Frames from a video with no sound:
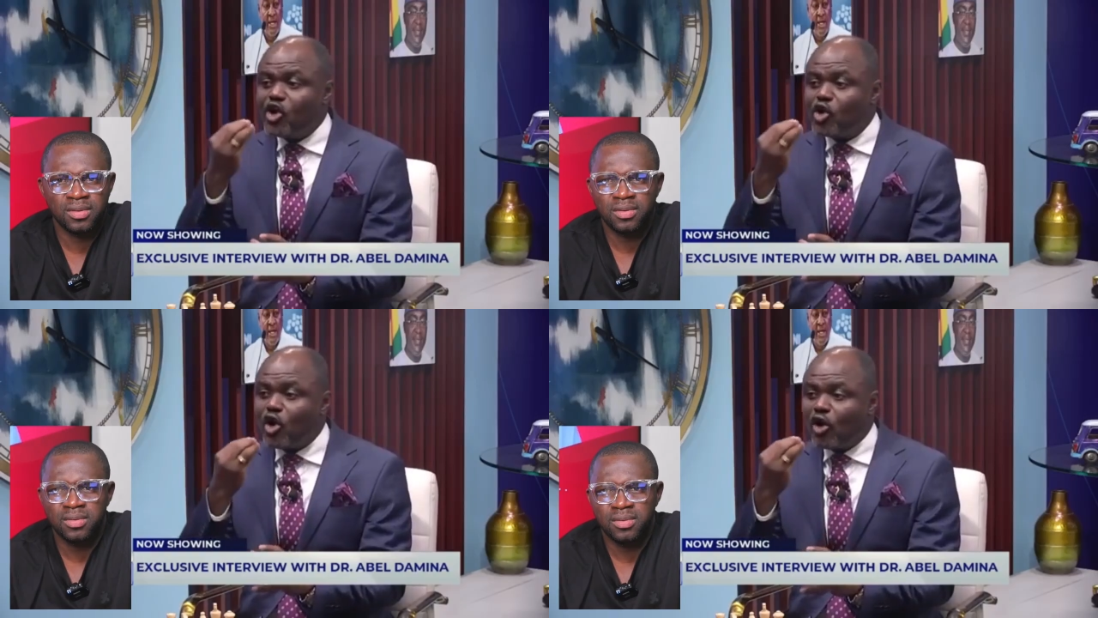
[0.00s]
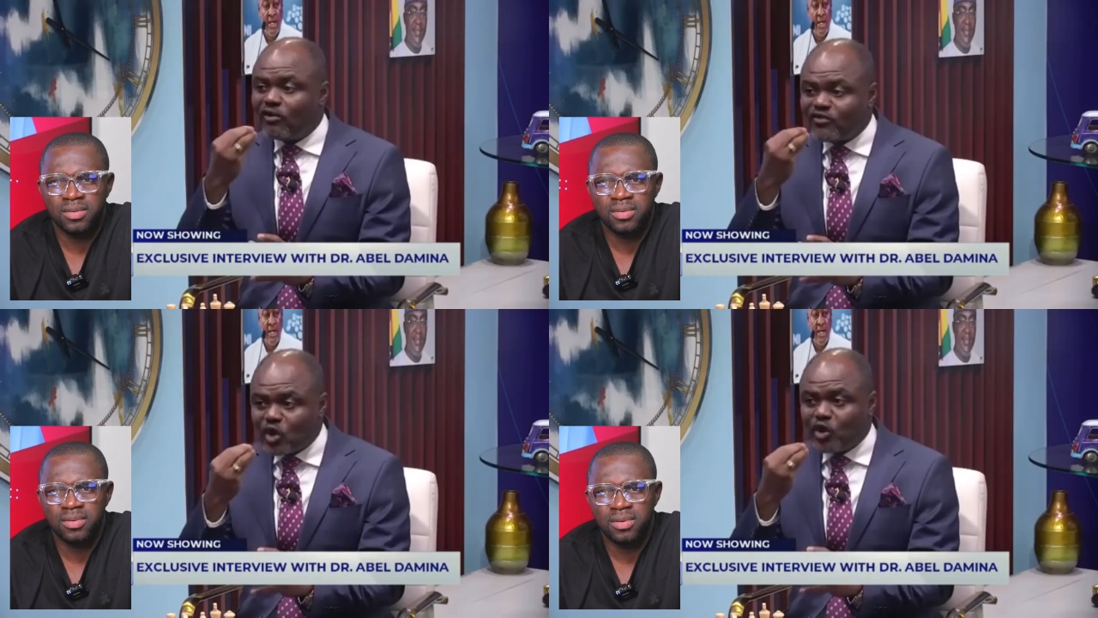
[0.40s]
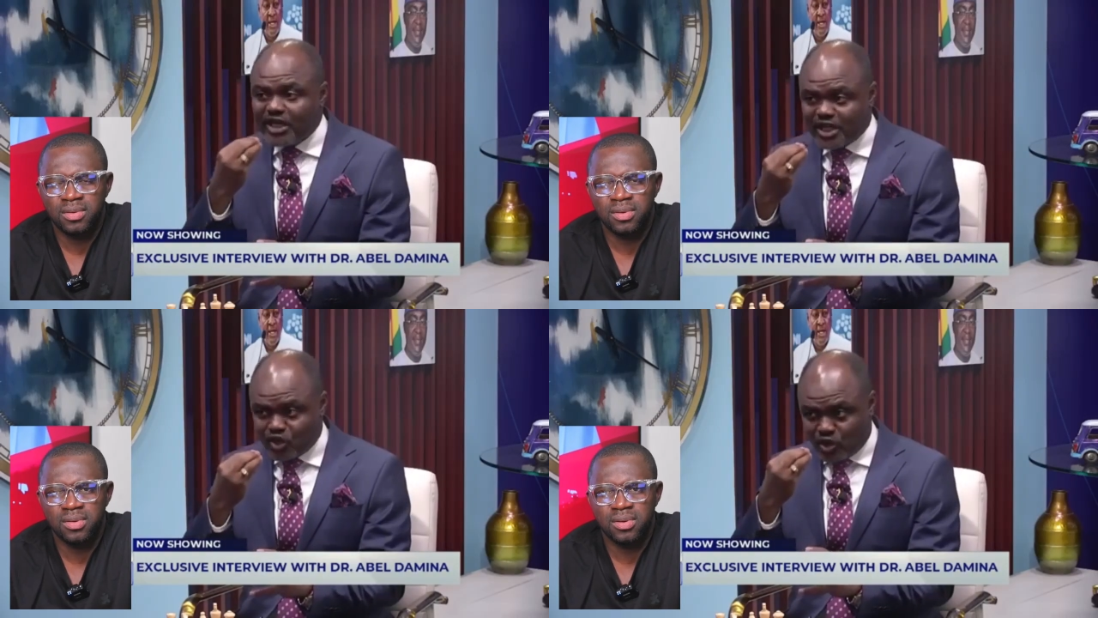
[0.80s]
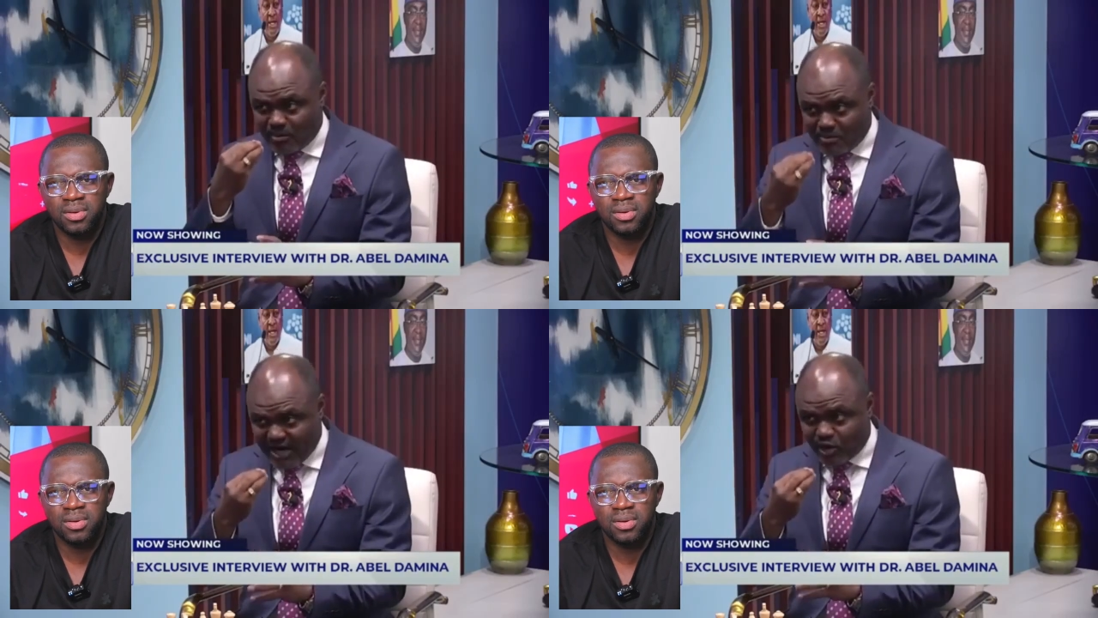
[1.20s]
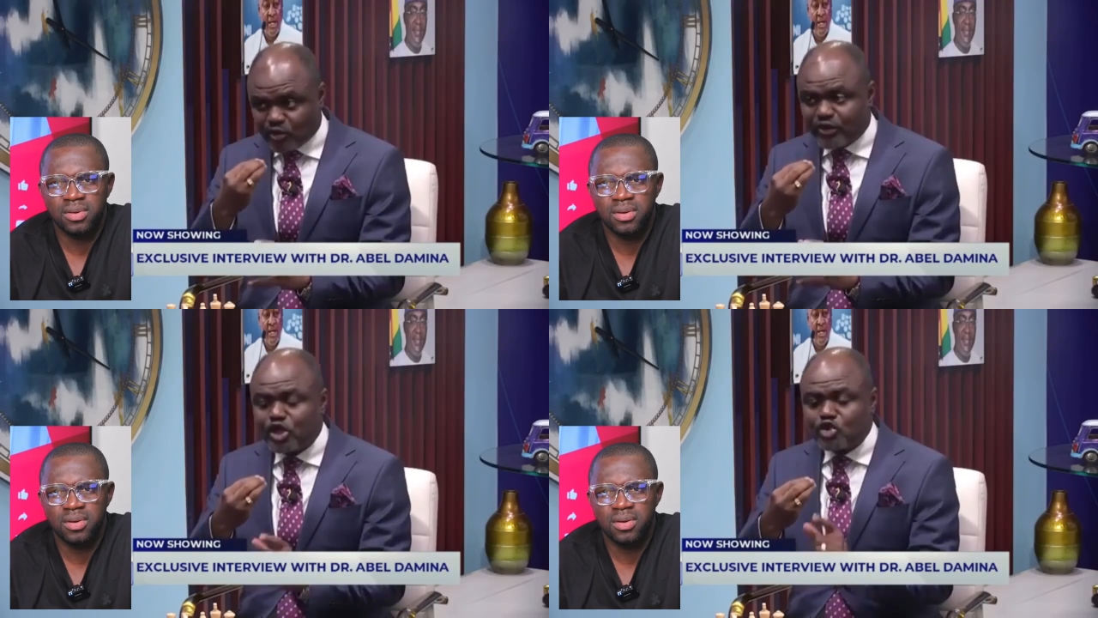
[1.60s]
Speaker 1: law of God in your
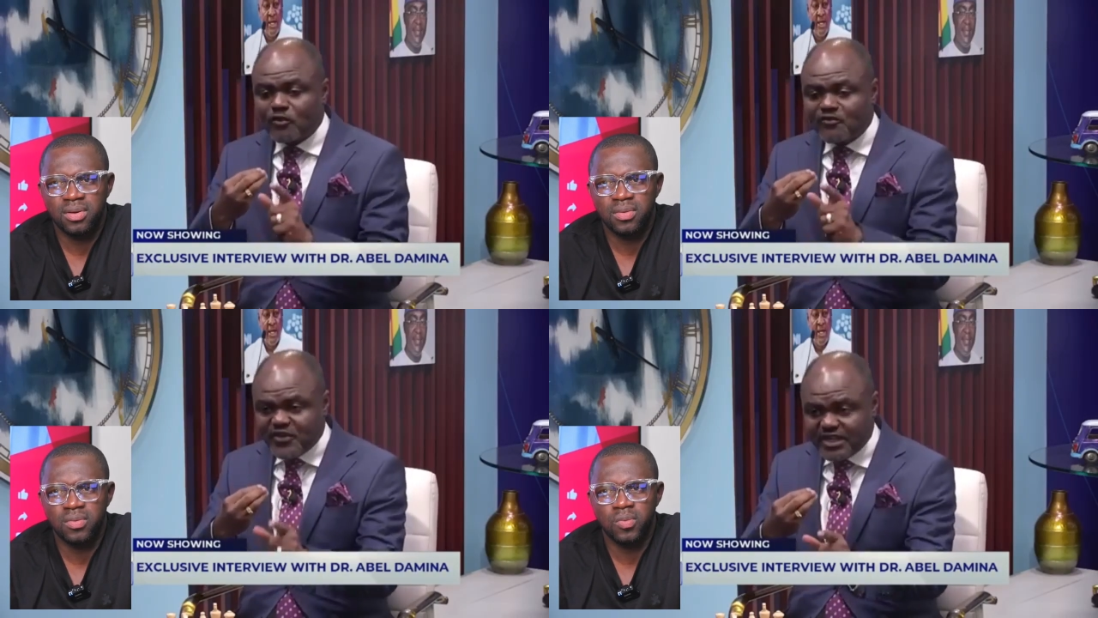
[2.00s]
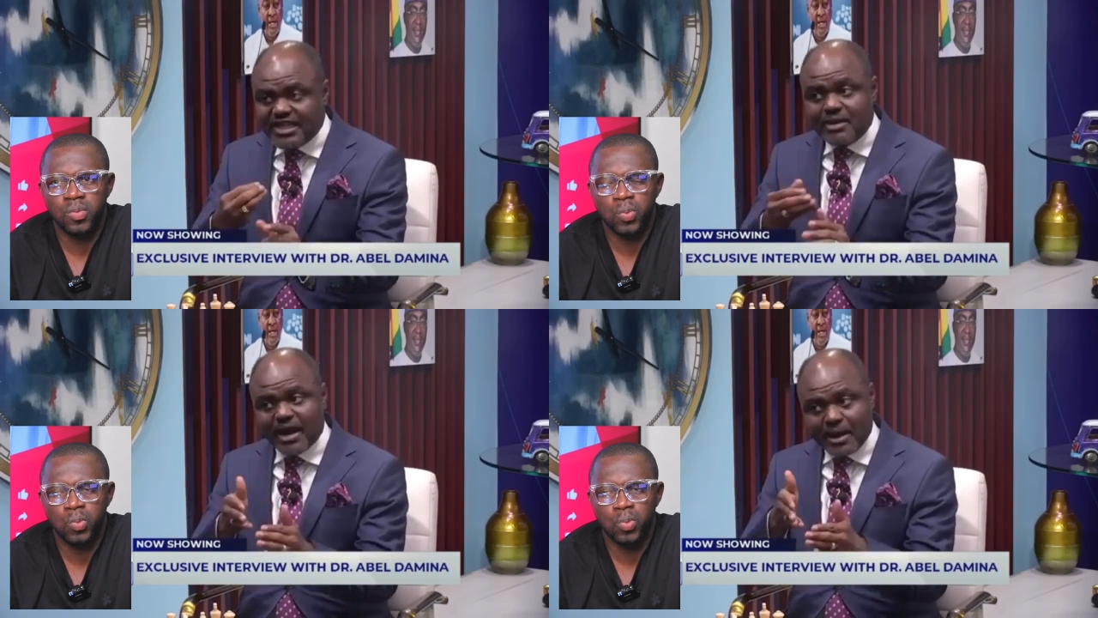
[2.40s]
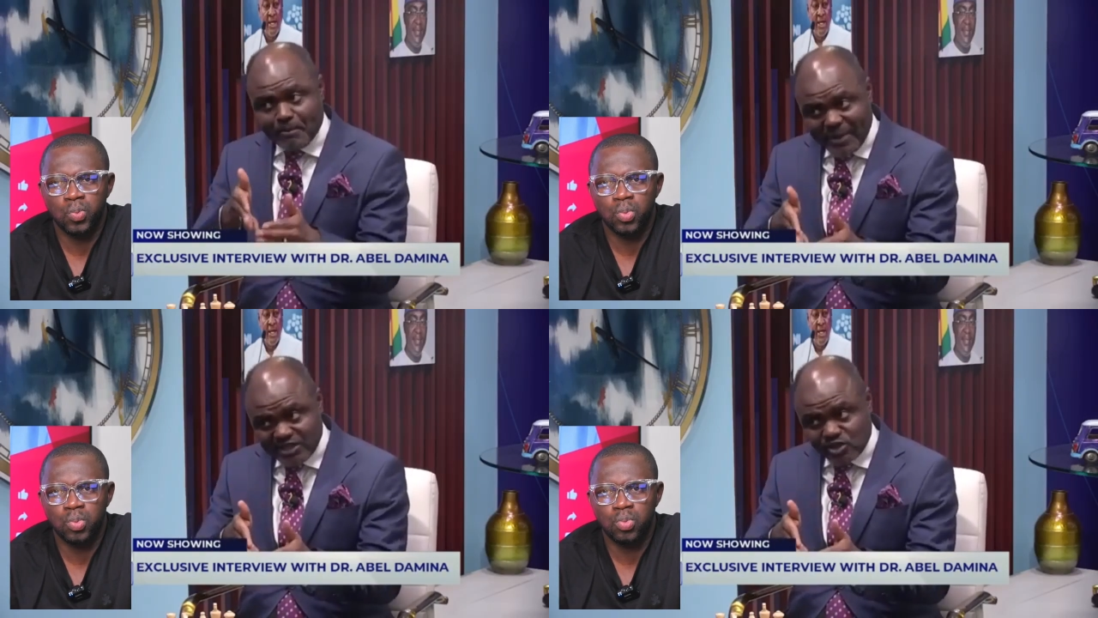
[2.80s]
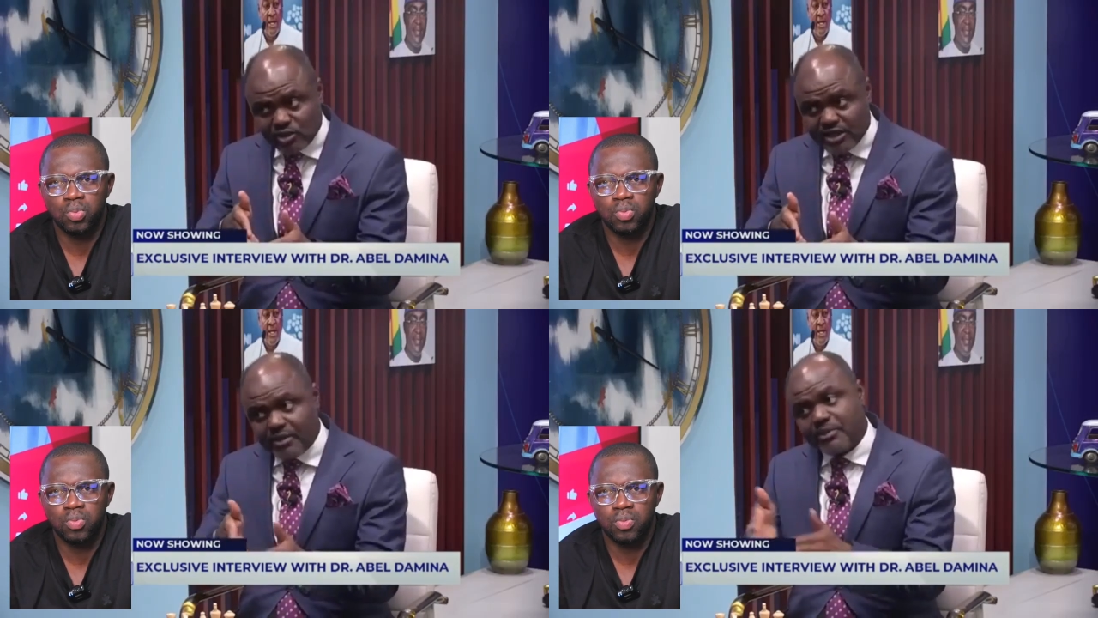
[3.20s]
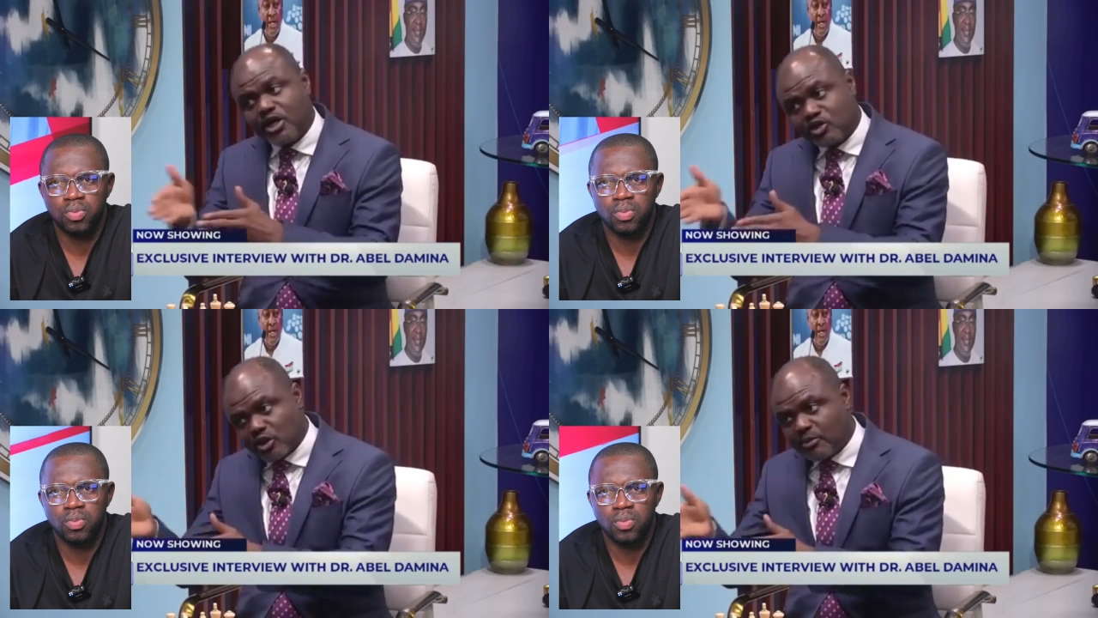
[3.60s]
mouth to feed them and pastor them
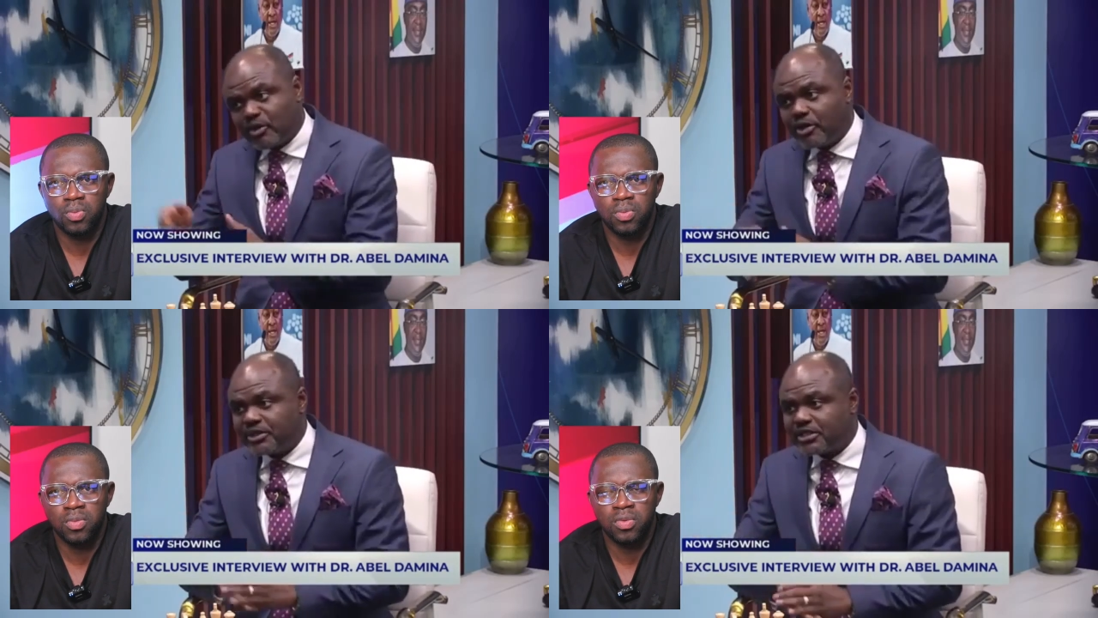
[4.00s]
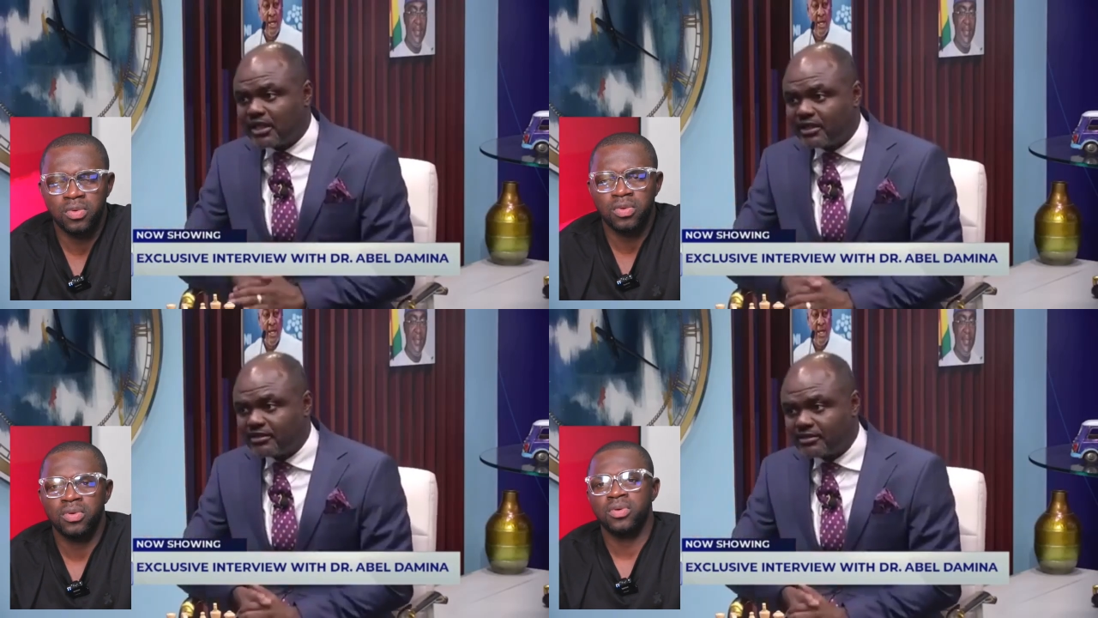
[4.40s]
to the promised land.